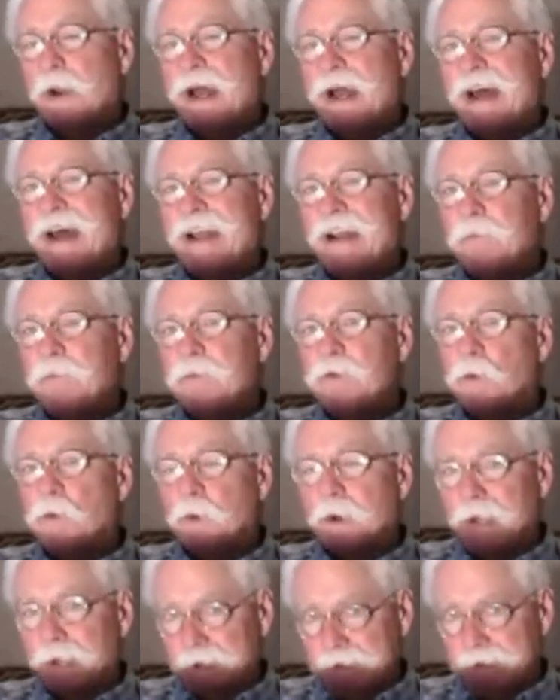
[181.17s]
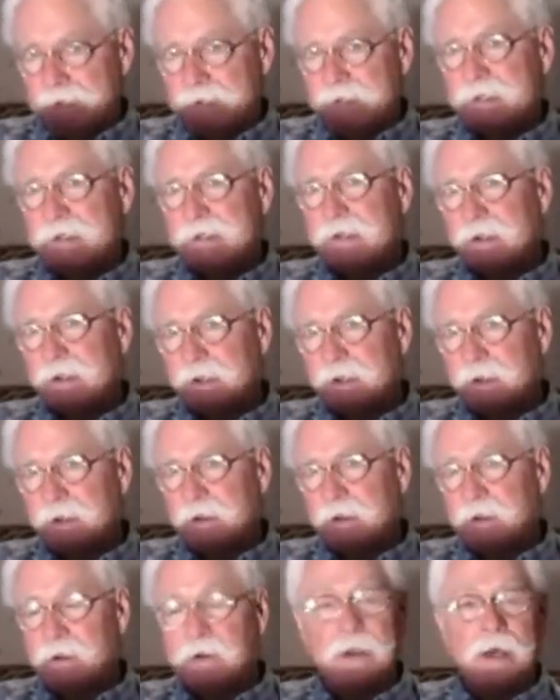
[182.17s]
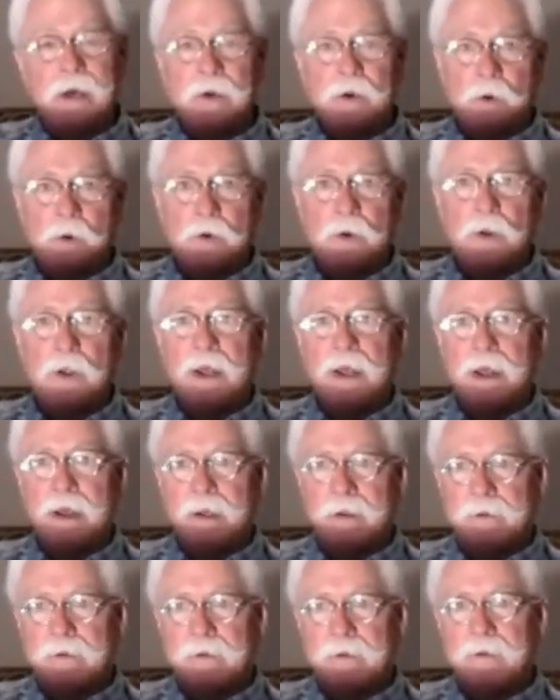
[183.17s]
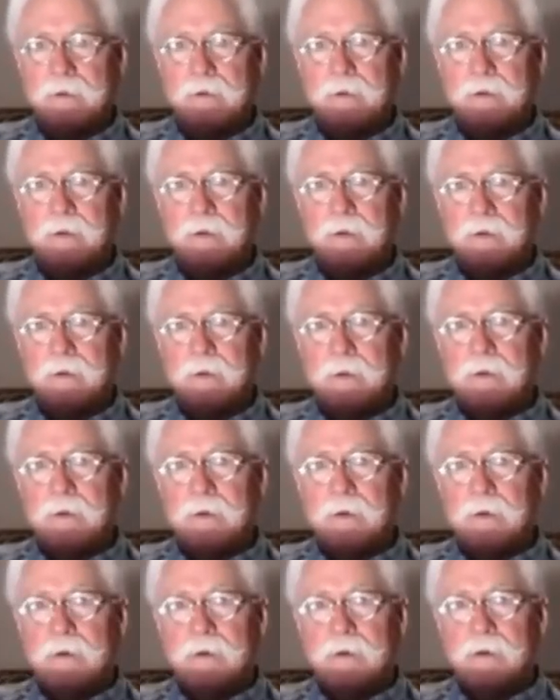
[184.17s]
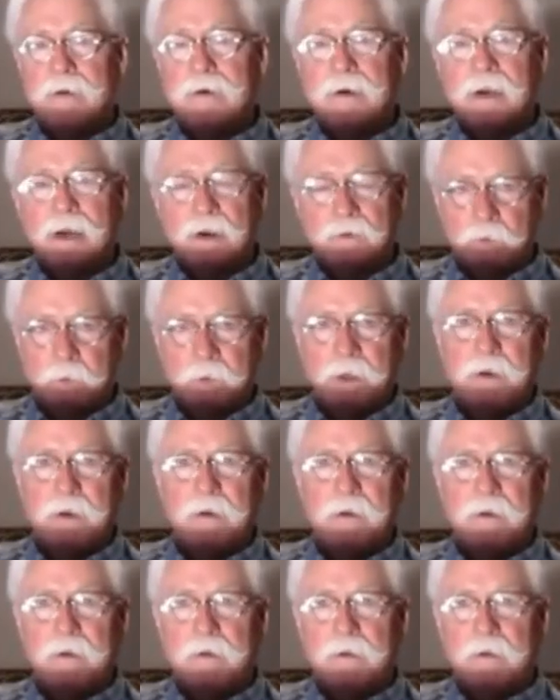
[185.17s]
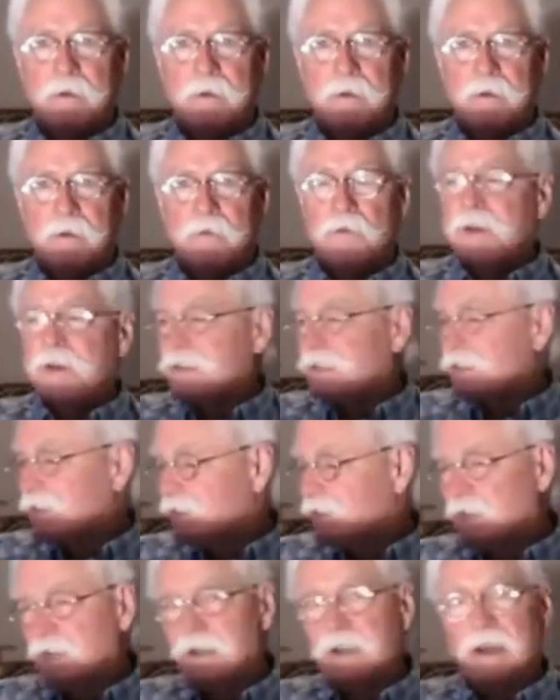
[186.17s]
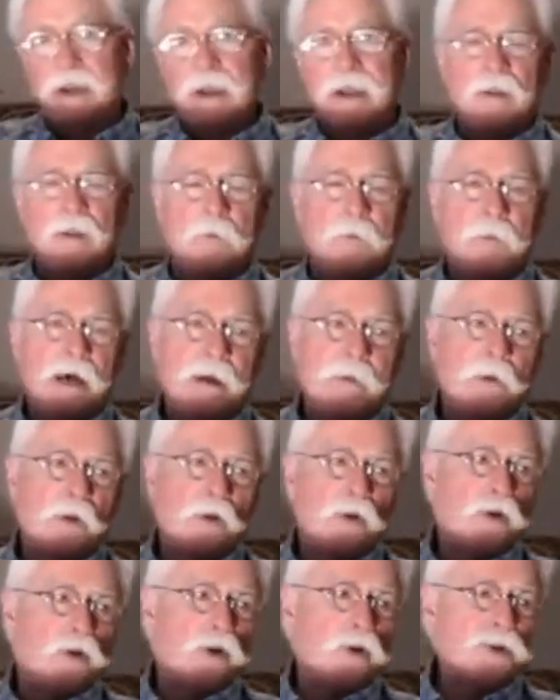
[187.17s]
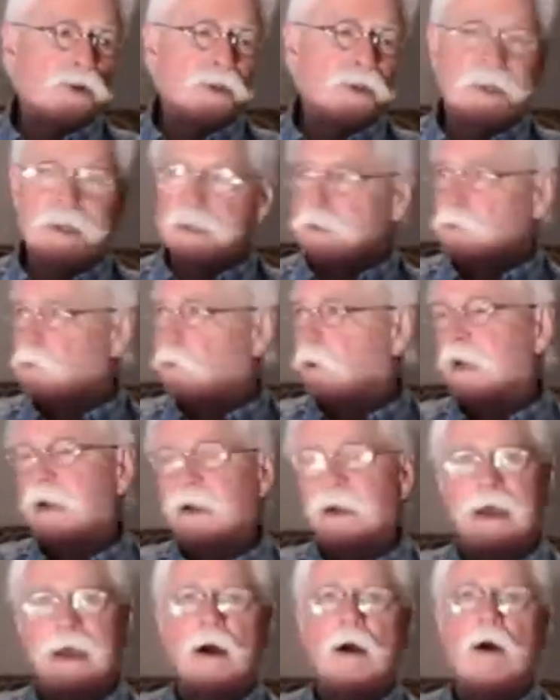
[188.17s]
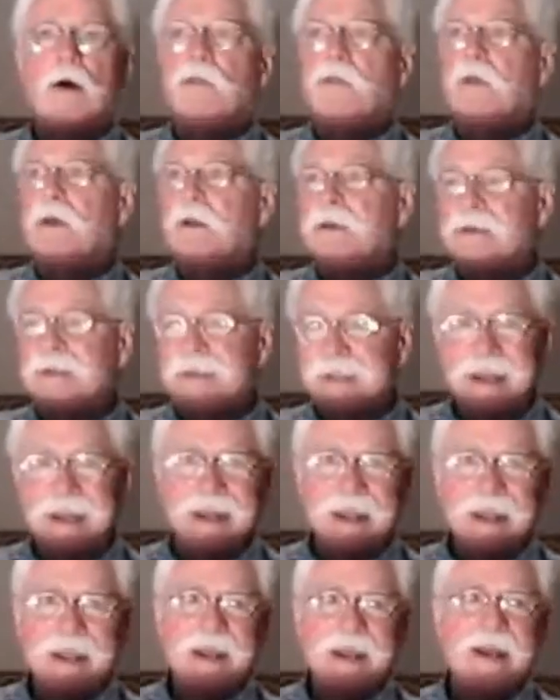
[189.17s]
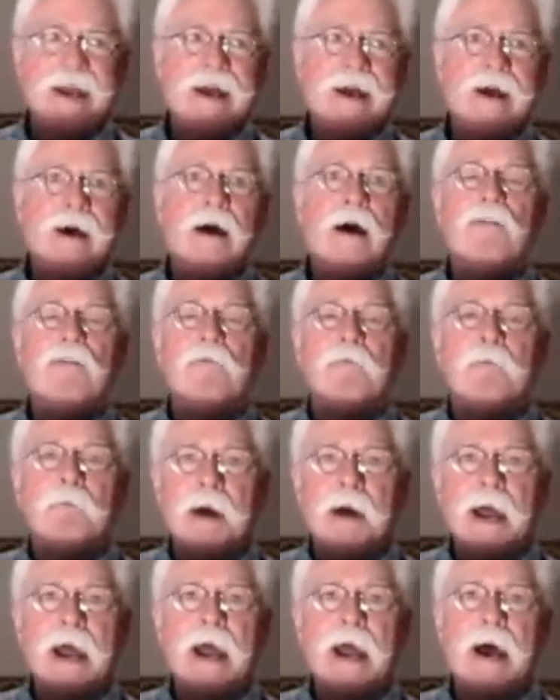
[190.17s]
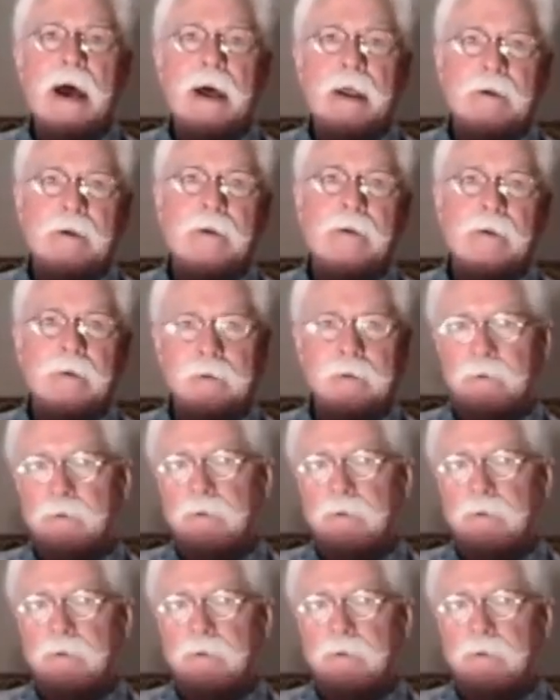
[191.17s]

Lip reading: to Adam's race, down here on land, government. This is the day, the Bible calls this right now the day of man.